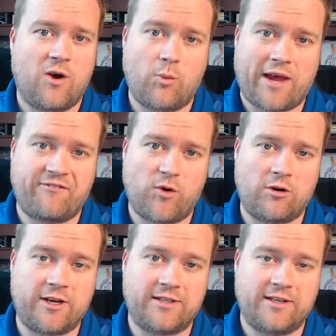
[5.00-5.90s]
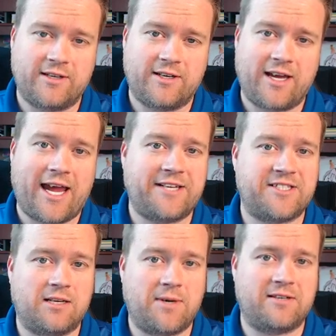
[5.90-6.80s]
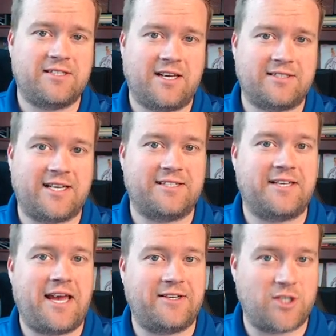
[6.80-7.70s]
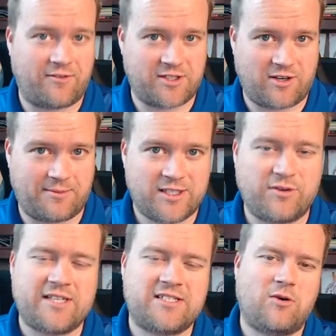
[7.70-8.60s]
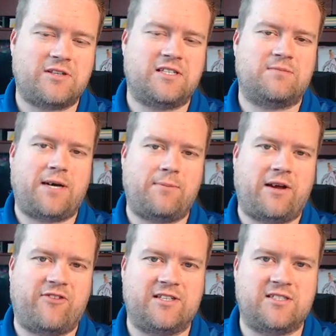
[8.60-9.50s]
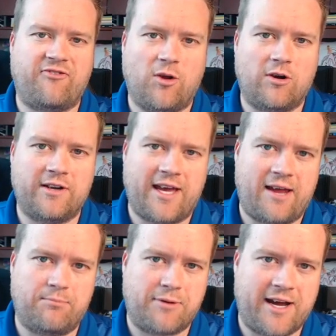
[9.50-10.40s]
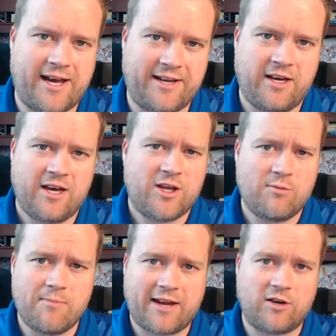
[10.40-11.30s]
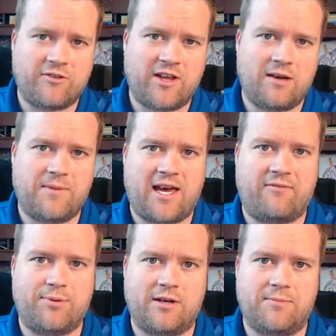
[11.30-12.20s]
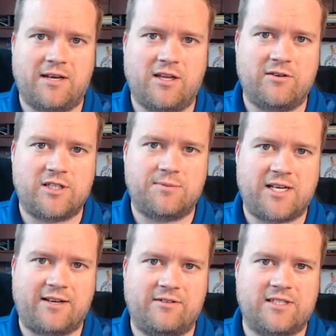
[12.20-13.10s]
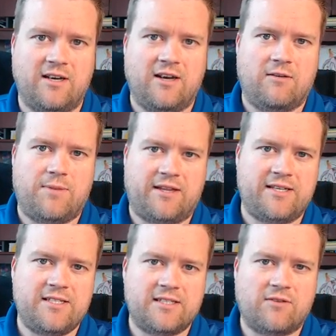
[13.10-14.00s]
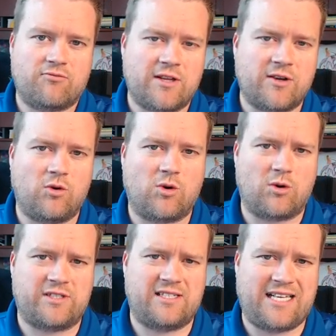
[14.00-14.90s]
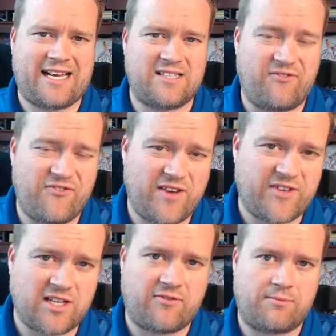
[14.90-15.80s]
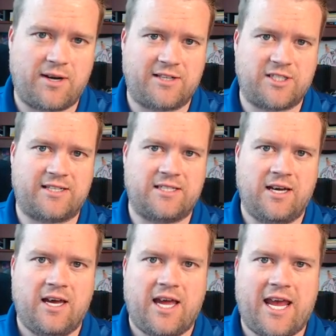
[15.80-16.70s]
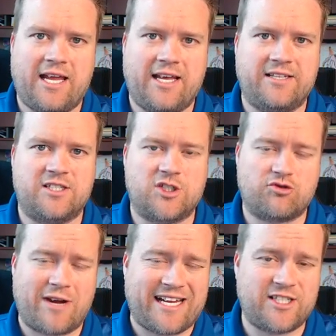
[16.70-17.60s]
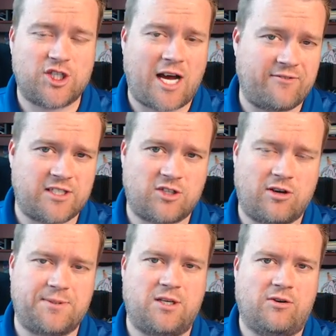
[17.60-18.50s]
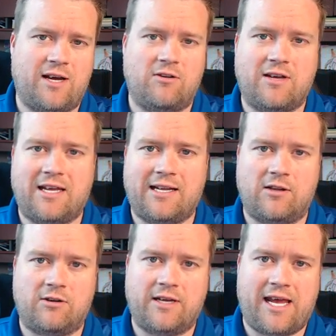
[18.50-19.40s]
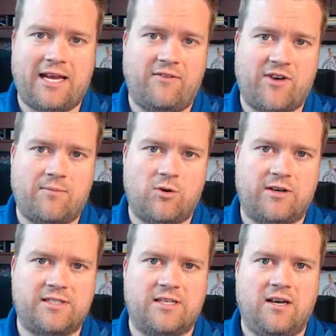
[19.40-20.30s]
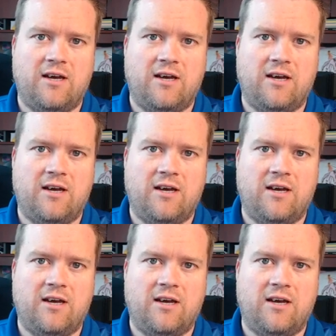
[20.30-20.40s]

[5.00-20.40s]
wait for it, HTML, CSS, and JavaScript. So this course is by my friends Florin and Brad. You may know them, they have pretty big YouTube channels, but this is a really cool course because it has 50 different projects. It is straight JavaScript, so you're not looking at learning any frameworks,